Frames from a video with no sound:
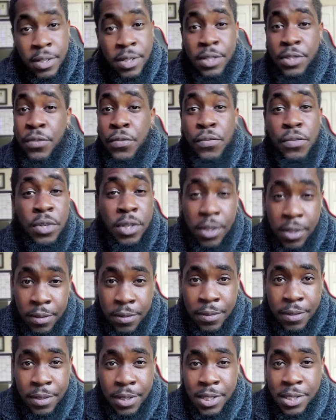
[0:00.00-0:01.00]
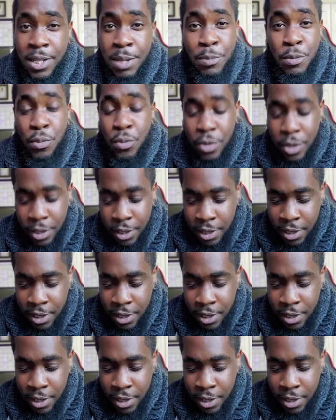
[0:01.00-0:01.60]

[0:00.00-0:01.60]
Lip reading: It's free. That's number 1.